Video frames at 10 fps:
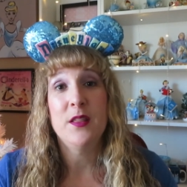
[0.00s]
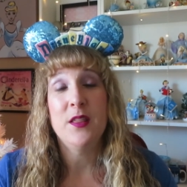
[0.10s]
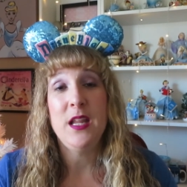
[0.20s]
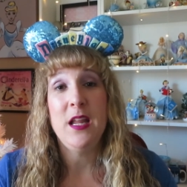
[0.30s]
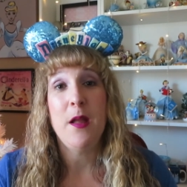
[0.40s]

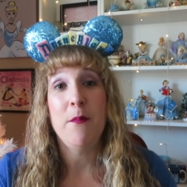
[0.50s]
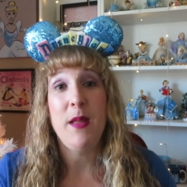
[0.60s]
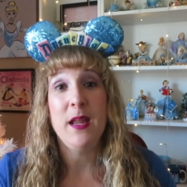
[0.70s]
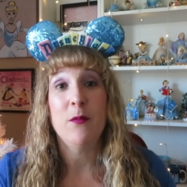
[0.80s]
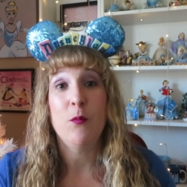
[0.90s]
the
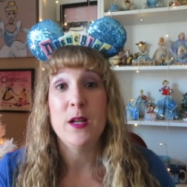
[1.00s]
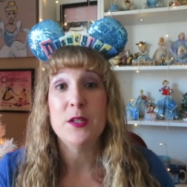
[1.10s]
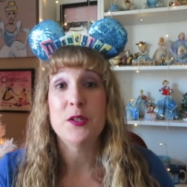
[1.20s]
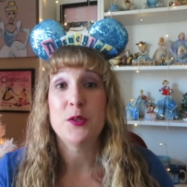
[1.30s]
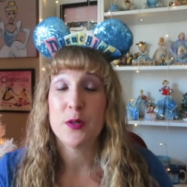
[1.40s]

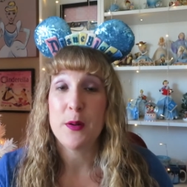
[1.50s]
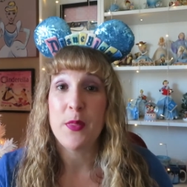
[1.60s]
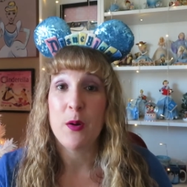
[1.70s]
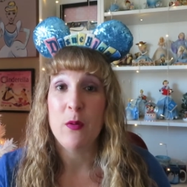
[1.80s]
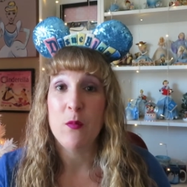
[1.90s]
Make-A-Wish
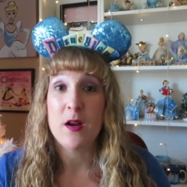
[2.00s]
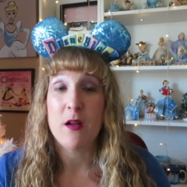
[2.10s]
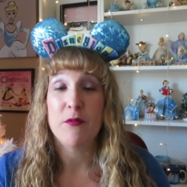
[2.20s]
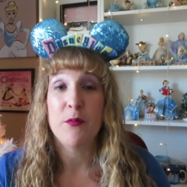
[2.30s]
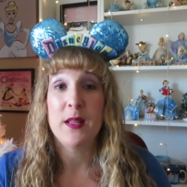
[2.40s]
trip that we went
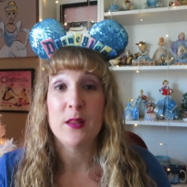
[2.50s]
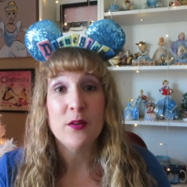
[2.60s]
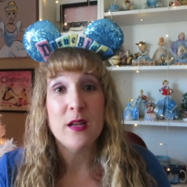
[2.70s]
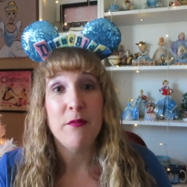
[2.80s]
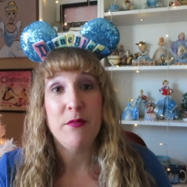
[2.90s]
on for my
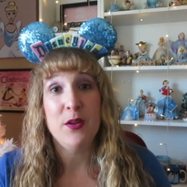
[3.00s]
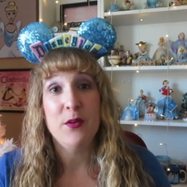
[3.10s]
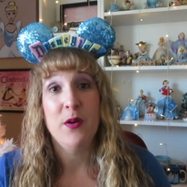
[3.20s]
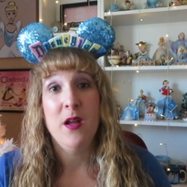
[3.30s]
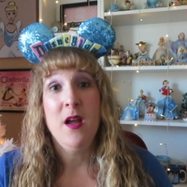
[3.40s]
little
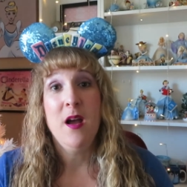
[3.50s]
nephew.